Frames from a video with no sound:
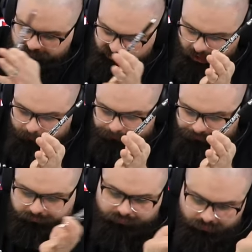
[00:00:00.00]
So
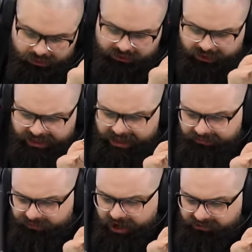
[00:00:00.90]
again,
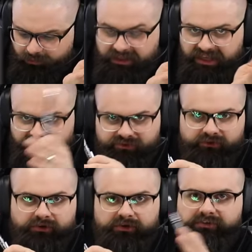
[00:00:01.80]
if you're asking me if it's
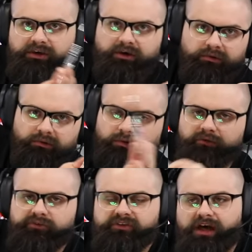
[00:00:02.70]
a good deal or
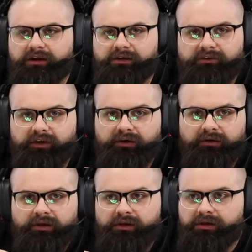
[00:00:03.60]
if it's not a good deal,
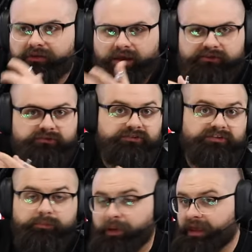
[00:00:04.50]
the answer is
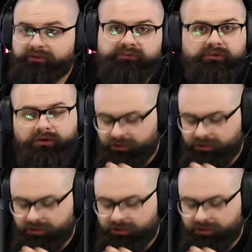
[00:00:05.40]
it depends.